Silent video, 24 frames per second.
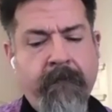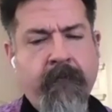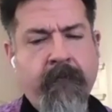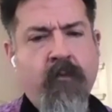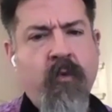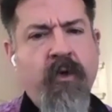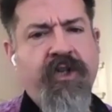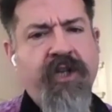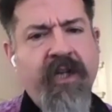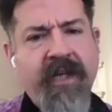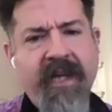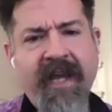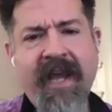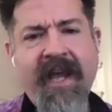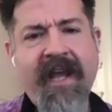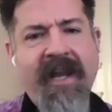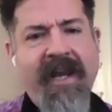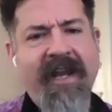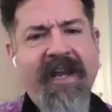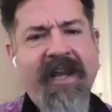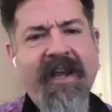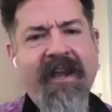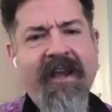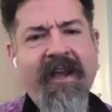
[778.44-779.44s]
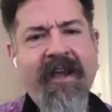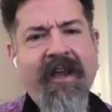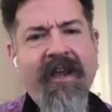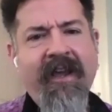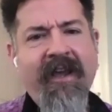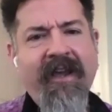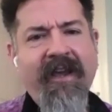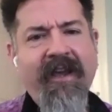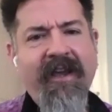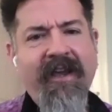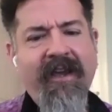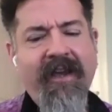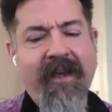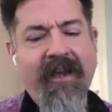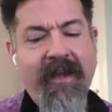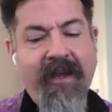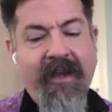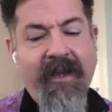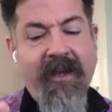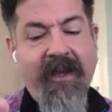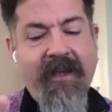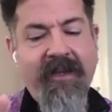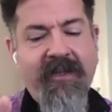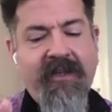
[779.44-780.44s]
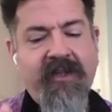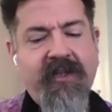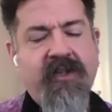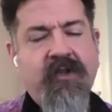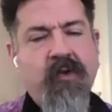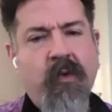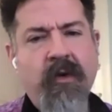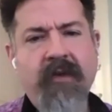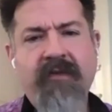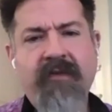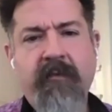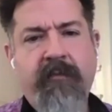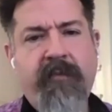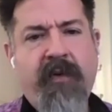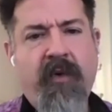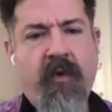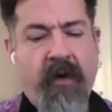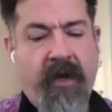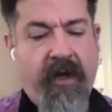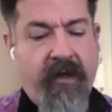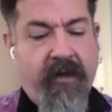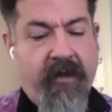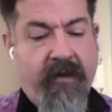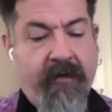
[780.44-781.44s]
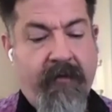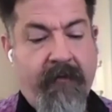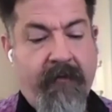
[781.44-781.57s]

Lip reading: which again is sort of the point.